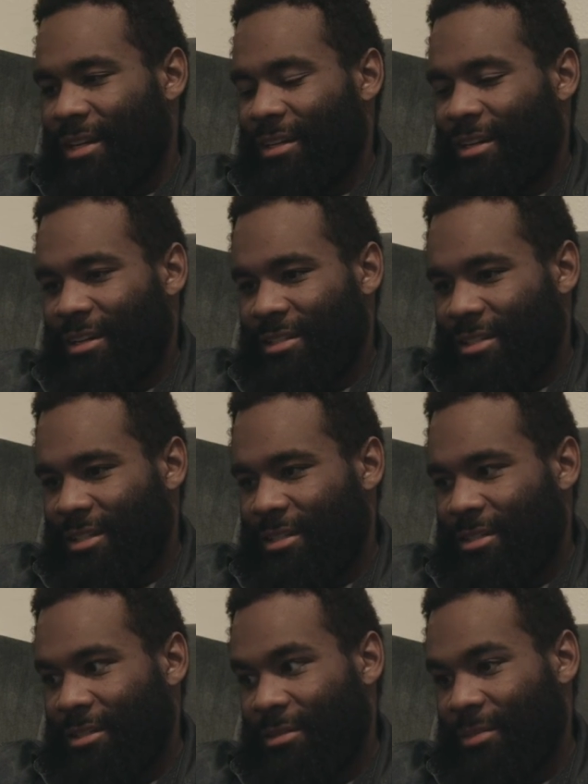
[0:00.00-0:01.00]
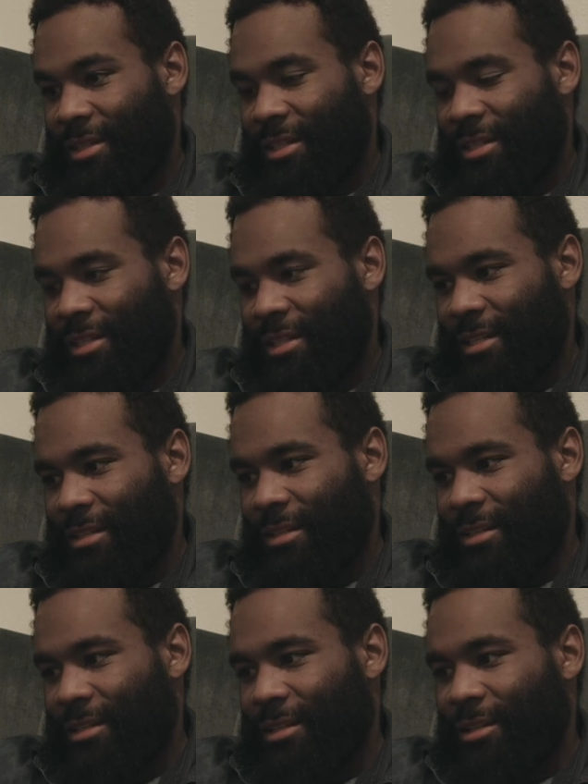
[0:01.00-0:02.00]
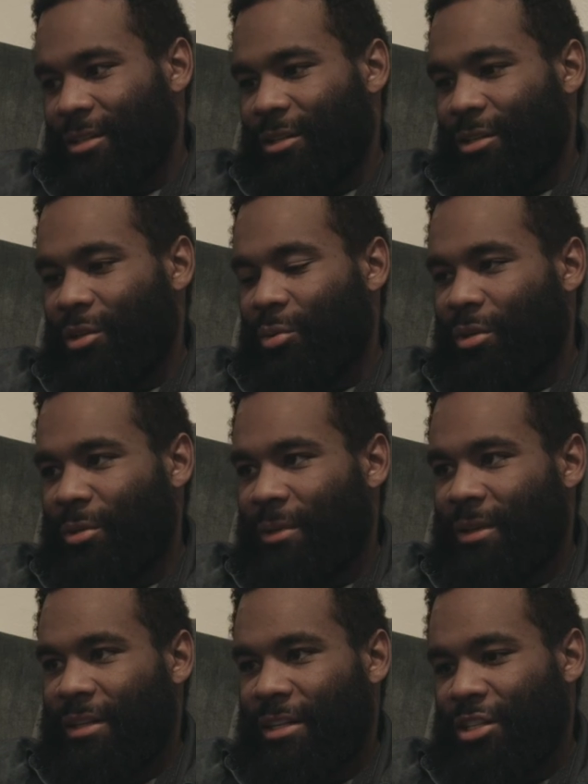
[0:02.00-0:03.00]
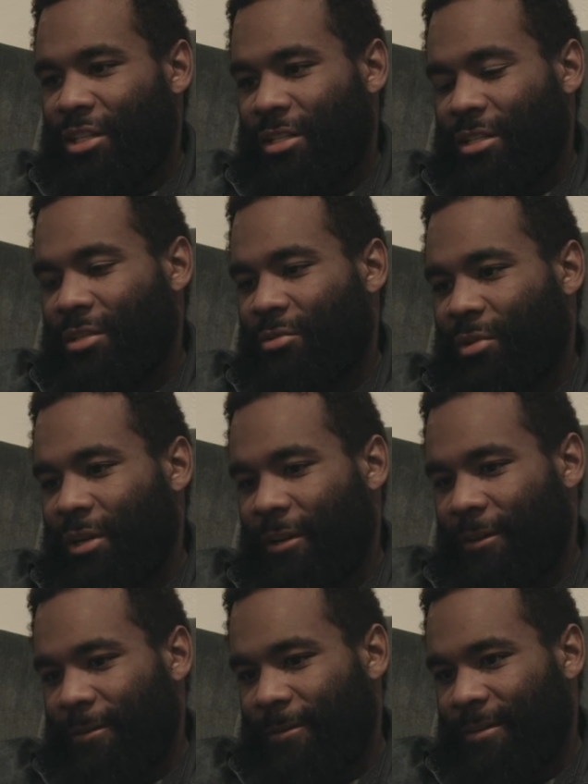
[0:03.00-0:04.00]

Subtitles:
And God said this to me. He said, you want to be like Jesus, right?